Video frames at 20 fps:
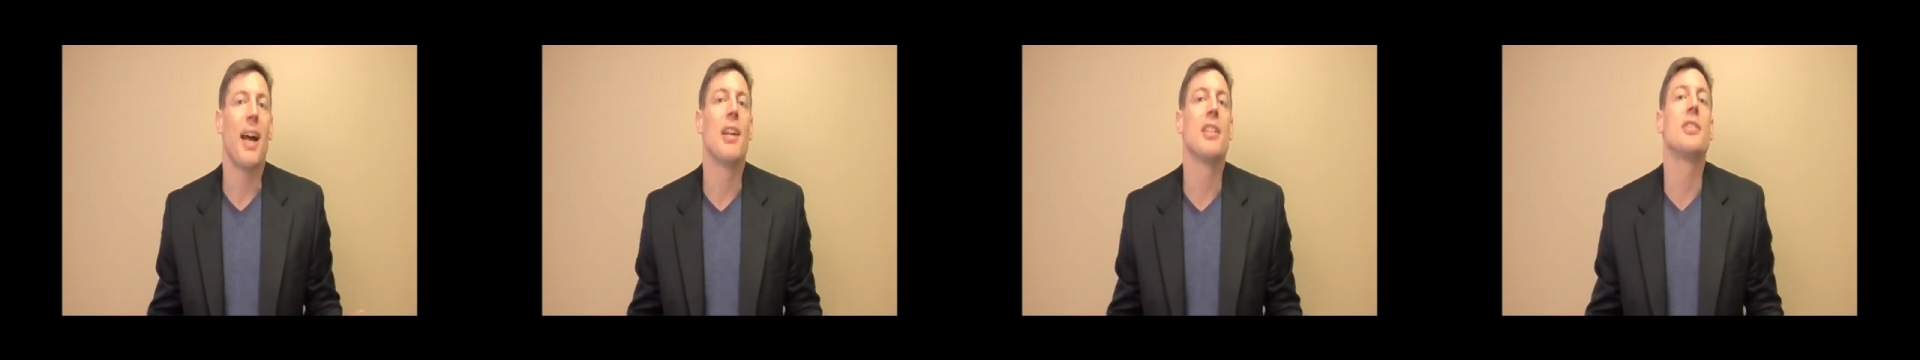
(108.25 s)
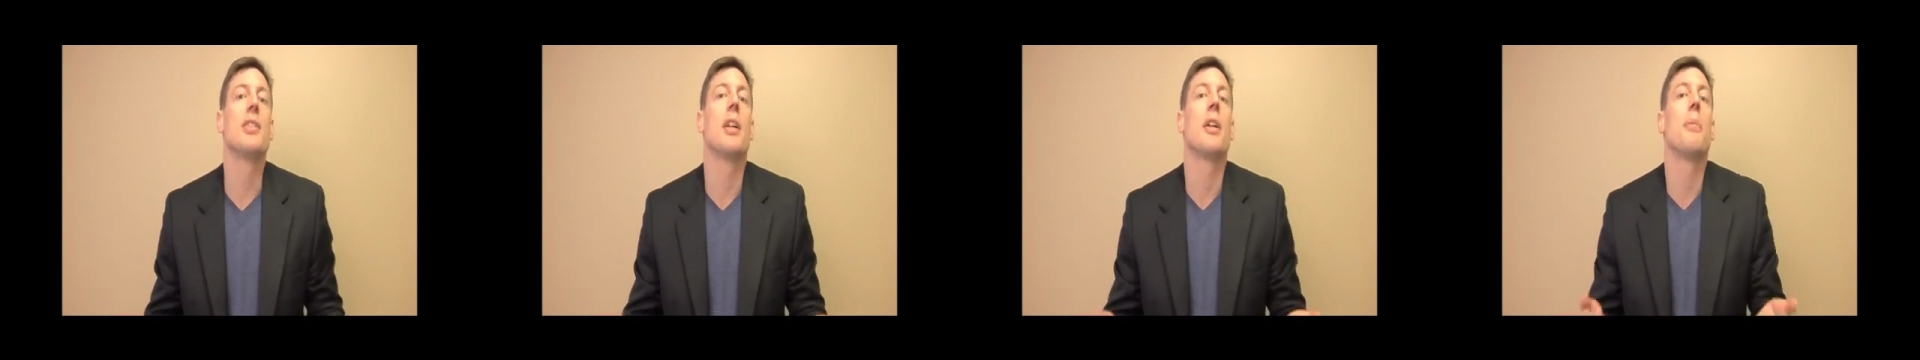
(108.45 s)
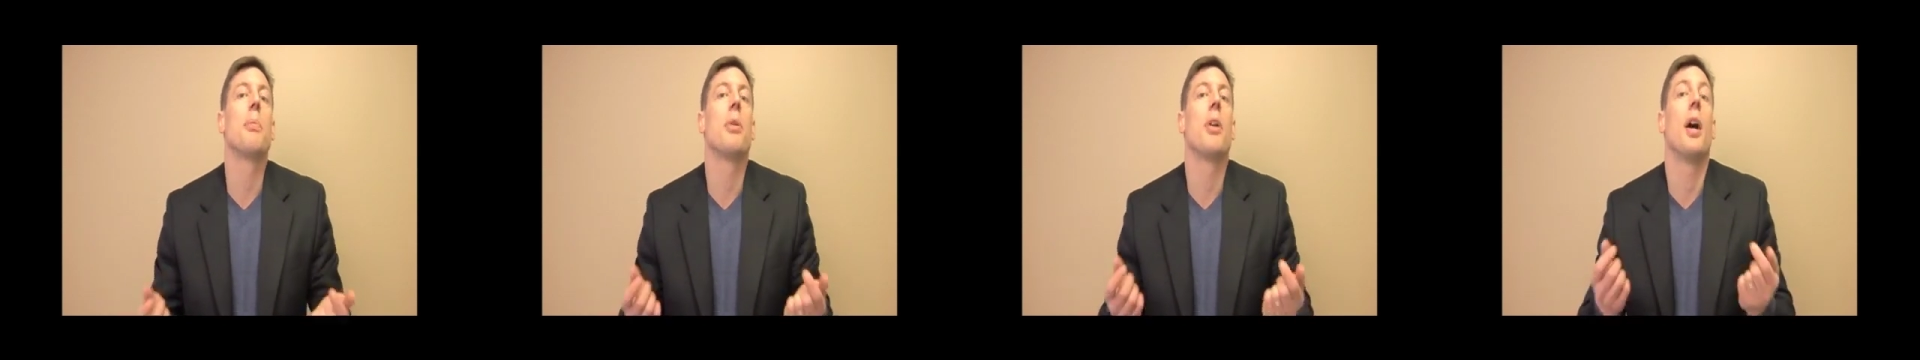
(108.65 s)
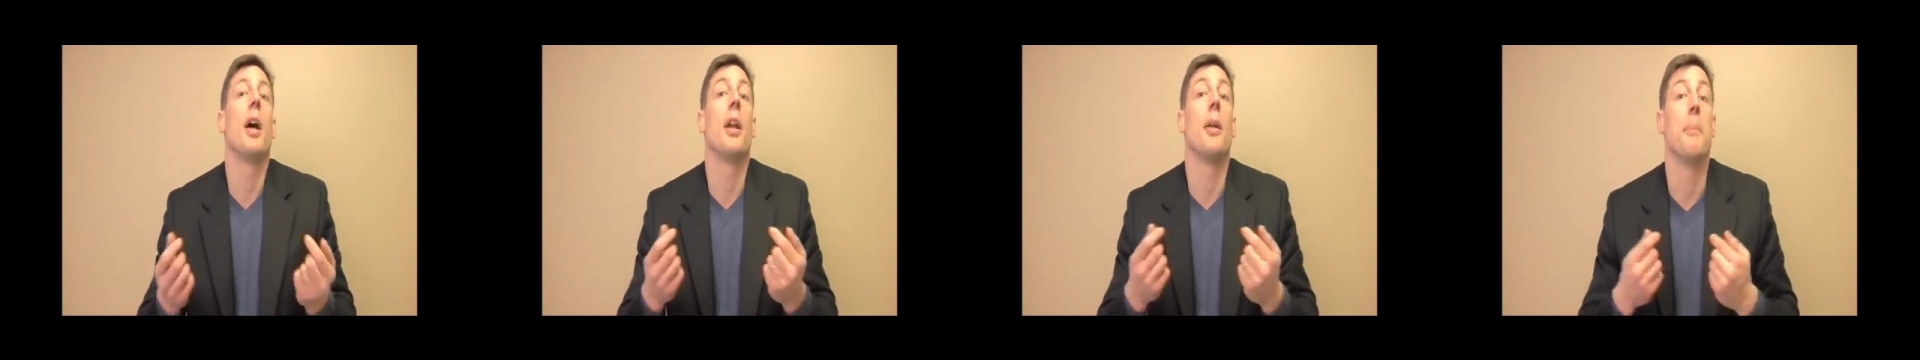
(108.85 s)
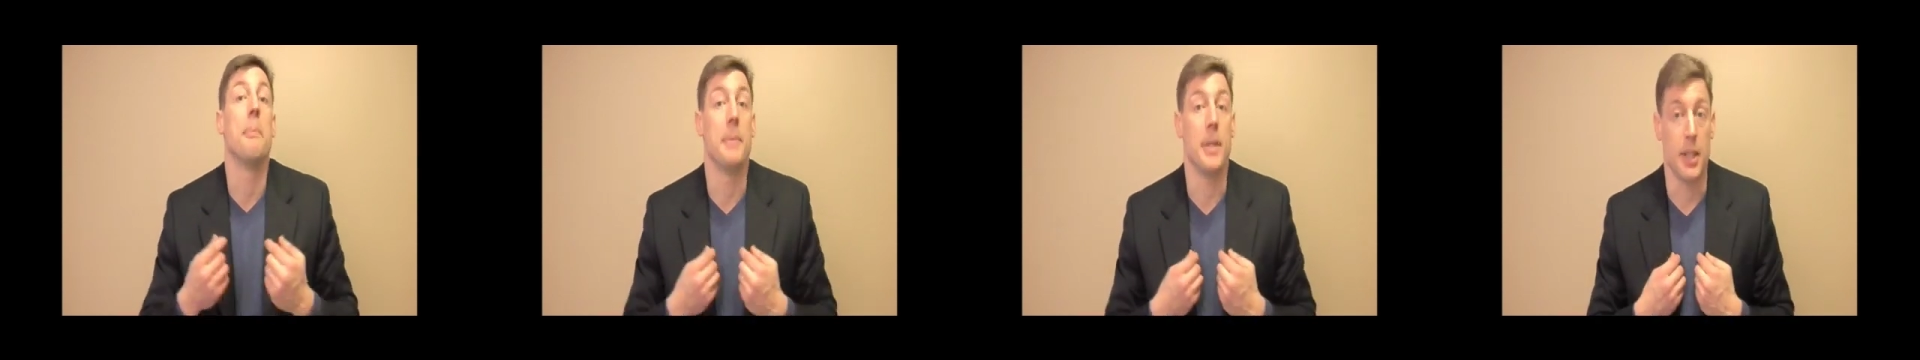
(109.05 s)
but how does that
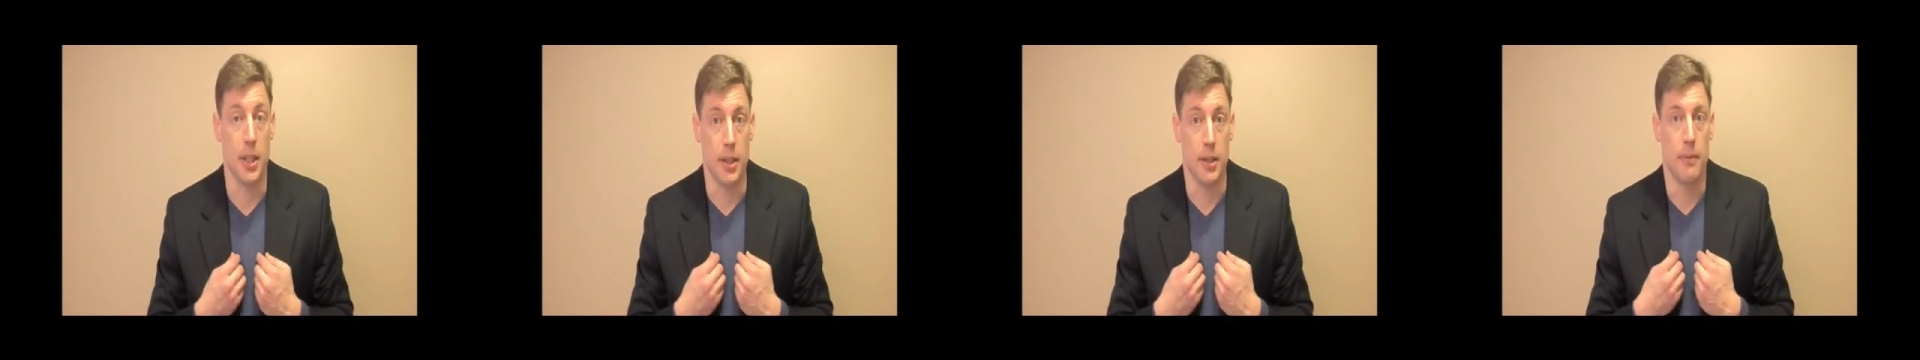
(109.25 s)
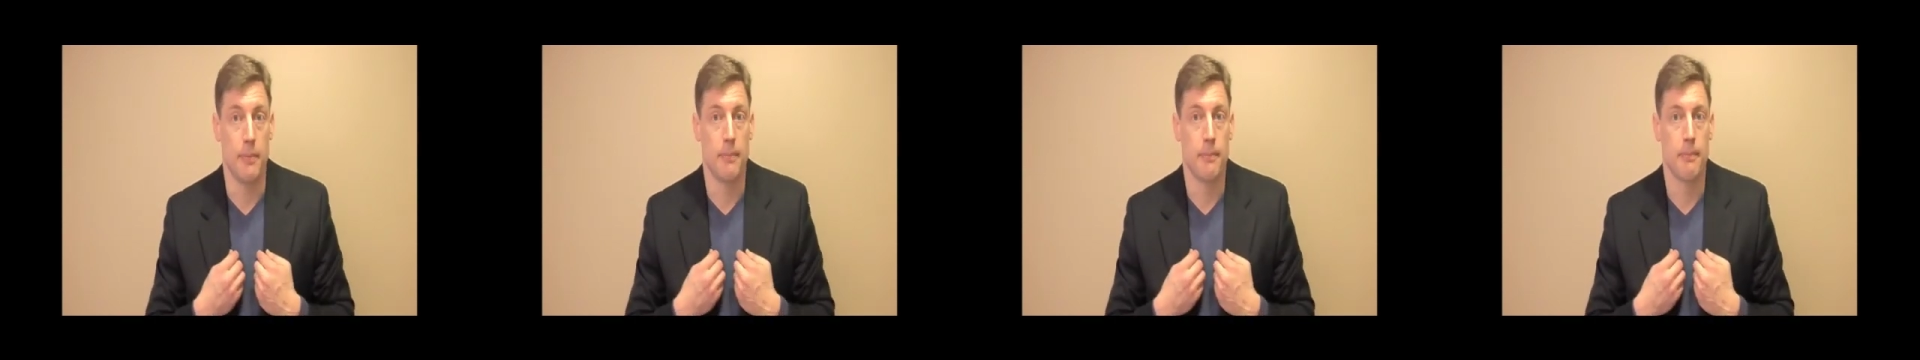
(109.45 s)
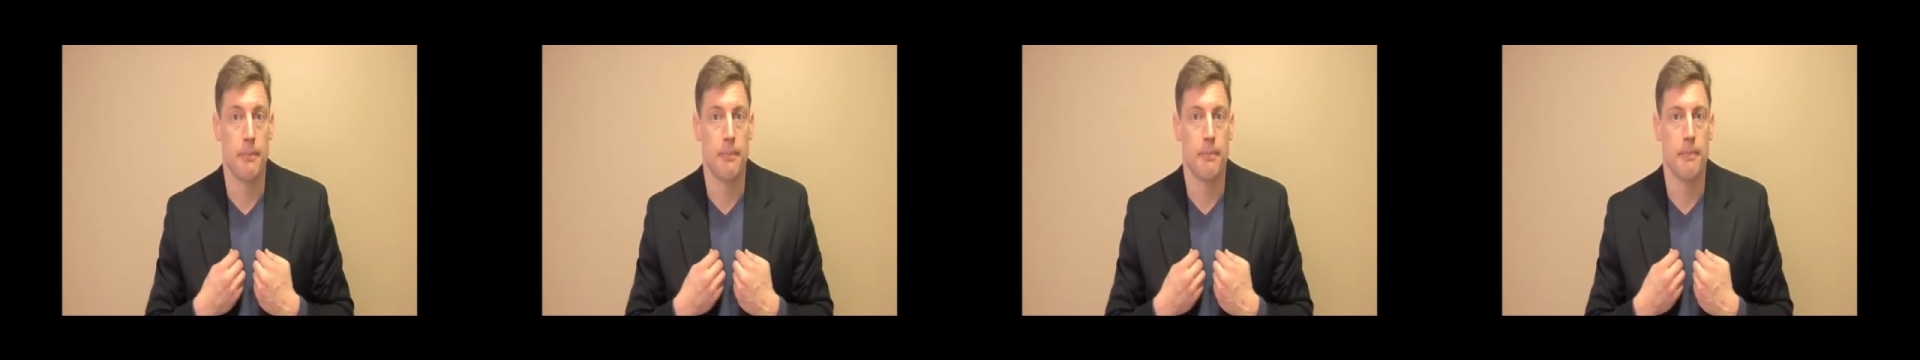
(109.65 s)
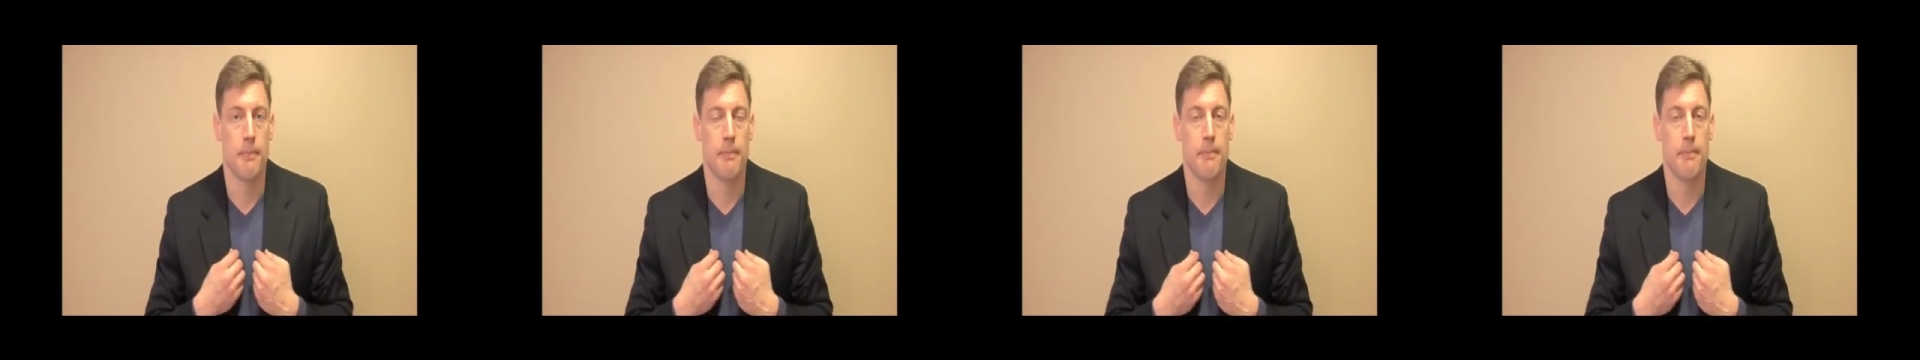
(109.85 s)
apply to me?